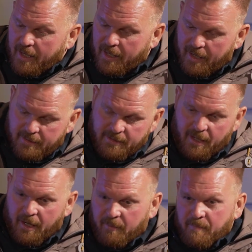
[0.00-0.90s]

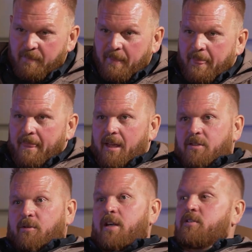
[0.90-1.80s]
And
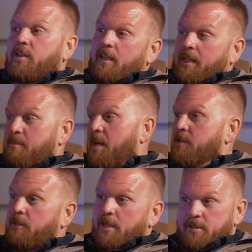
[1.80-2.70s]
it's crazy. You got like a
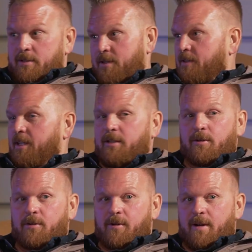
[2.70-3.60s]
menu list, you know, like you
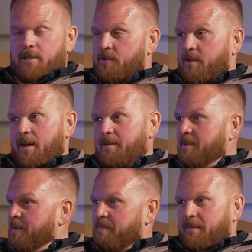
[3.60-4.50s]
go to a restaurant
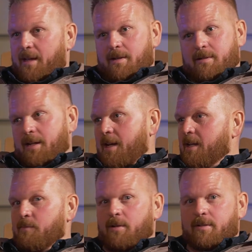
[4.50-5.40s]
and it's like,
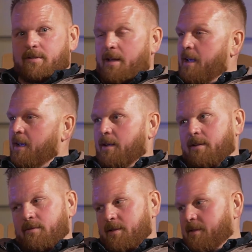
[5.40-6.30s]
hey, you want steak,
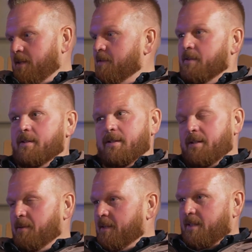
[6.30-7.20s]
you want liver,
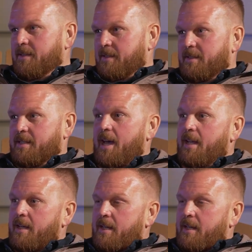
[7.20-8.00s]
you want this, that.